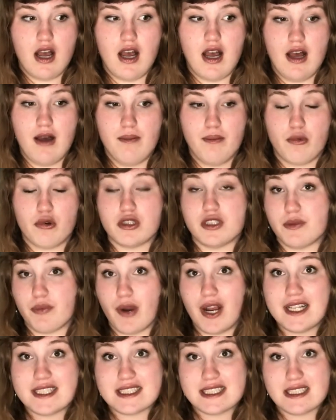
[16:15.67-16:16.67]
more
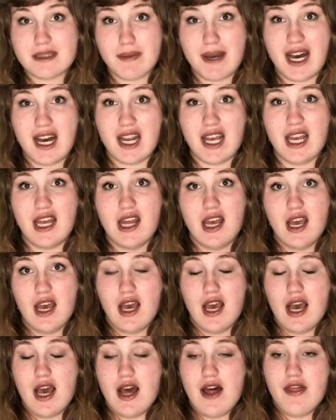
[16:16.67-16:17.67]
depressed about it,
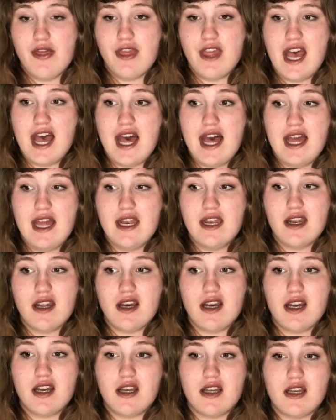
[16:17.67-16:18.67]
then
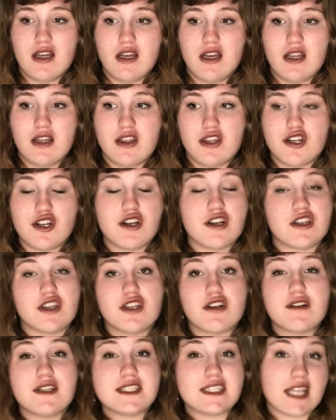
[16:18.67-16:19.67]

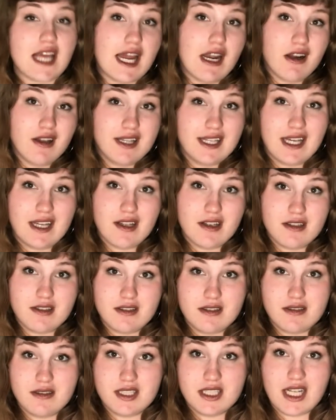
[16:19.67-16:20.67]
there is light on the other
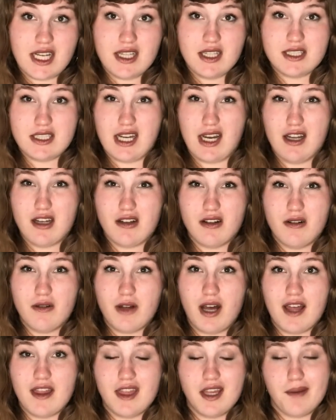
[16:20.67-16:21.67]
side of the tunnel.
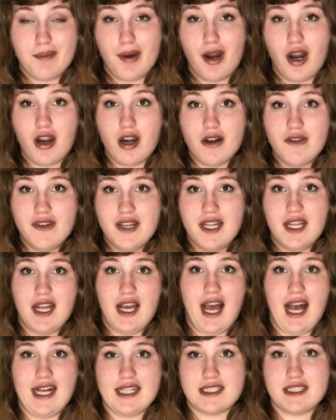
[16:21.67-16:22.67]
I think part of it
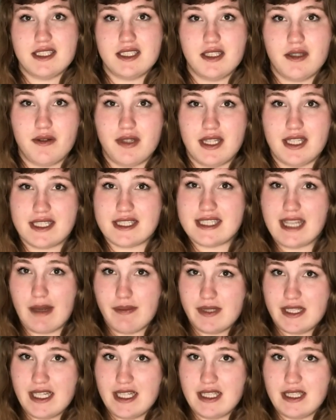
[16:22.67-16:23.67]
has to do with
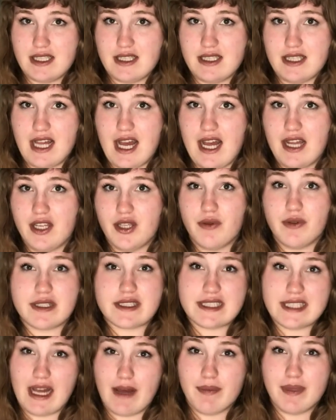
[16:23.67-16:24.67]
acceptance, that you
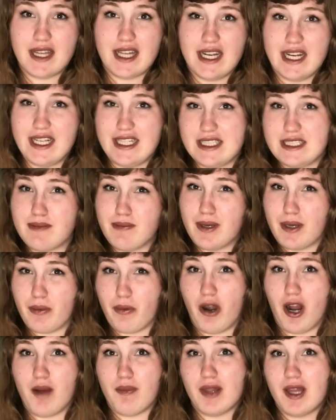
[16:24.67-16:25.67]
accept that is a big
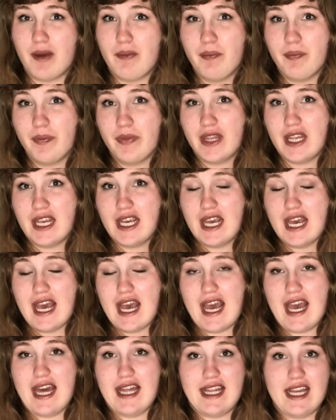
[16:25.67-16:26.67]
problem
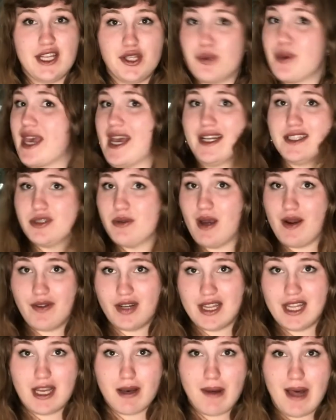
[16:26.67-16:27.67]
and that you can't do
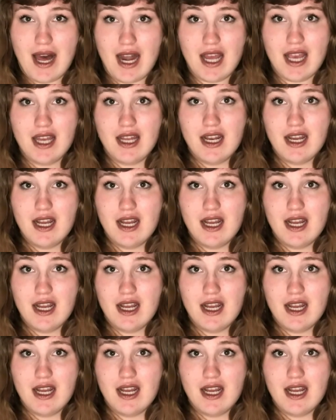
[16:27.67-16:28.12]
everything about it,